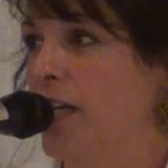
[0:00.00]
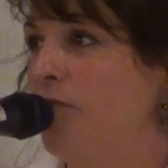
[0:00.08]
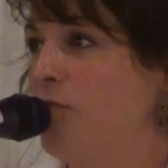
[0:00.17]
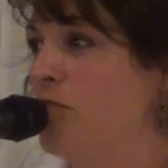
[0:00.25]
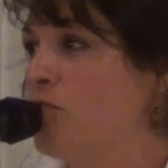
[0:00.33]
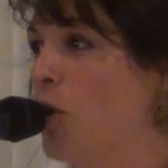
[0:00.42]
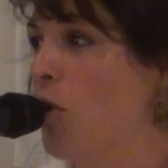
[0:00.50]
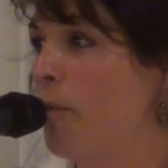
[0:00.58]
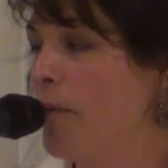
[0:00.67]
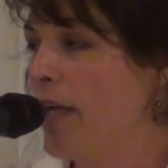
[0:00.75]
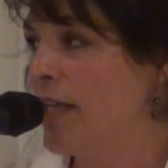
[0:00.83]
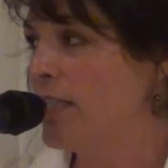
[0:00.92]
If you don't
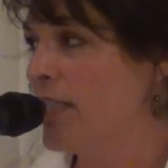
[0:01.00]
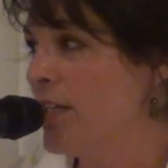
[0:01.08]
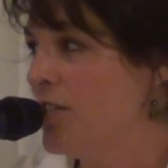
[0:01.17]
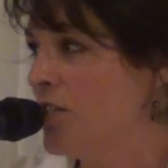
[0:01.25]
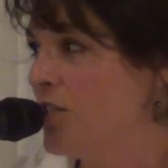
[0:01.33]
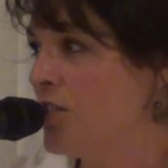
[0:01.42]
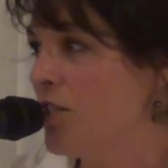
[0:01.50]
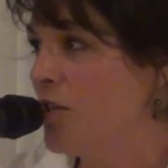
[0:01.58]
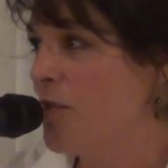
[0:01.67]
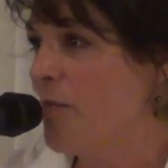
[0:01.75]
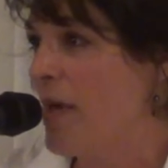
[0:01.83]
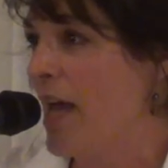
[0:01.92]
pay attention to
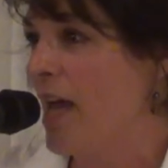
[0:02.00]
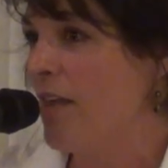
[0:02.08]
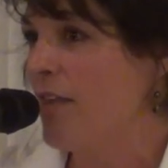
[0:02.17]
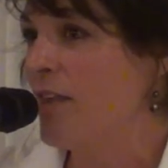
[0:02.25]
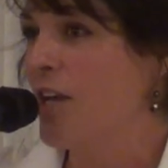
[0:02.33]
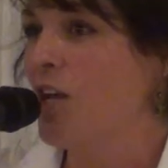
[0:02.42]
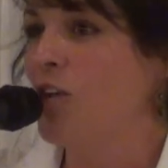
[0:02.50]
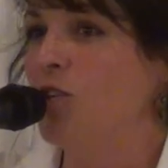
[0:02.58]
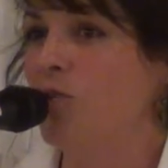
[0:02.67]
the math,